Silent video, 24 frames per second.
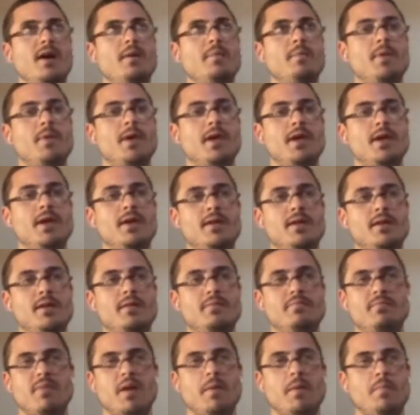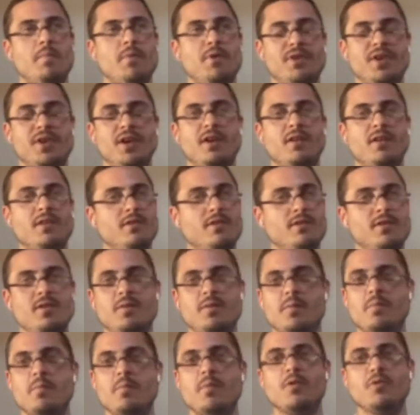I mean, in
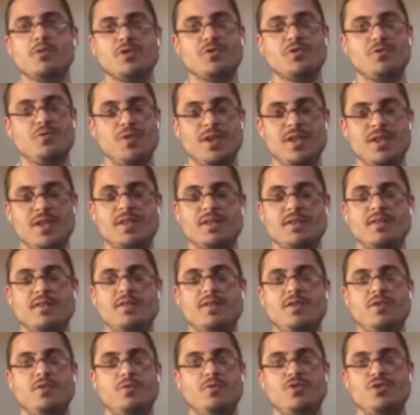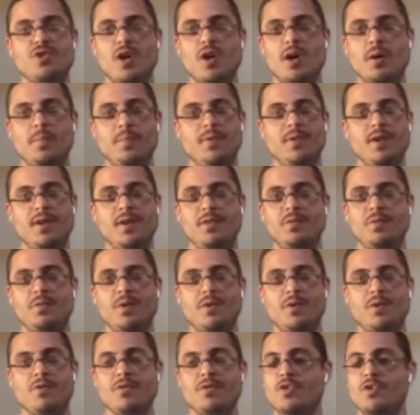particular, most recent huge updates
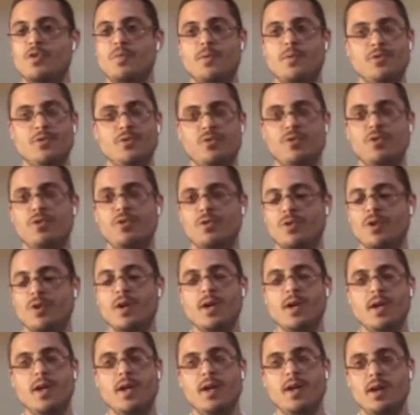were on the Komodo core.